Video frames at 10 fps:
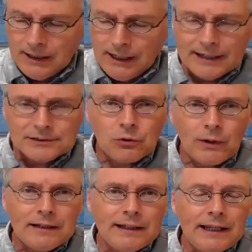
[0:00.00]
has
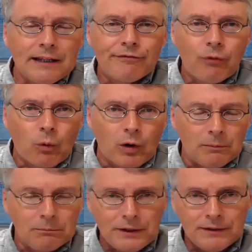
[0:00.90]
greatly
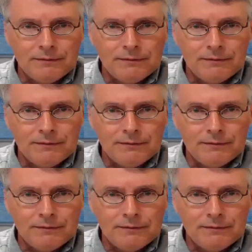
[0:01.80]
informed